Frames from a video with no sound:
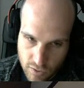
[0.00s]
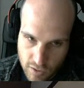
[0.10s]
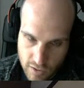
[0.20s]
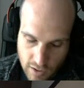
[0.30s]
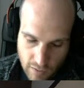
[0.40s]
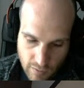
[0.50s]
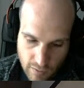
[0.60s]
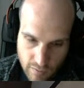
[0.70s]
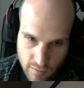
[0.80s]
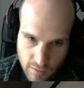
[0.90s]
ditch that
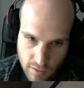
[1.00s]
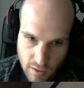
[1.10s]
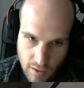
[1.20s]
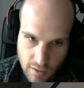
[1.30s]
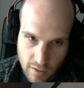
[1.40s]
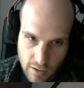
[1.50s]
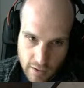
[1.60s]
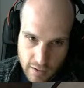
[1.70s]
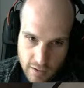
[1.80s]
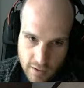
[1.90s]
round. Gun
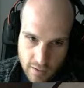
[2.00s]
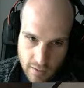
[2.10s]
is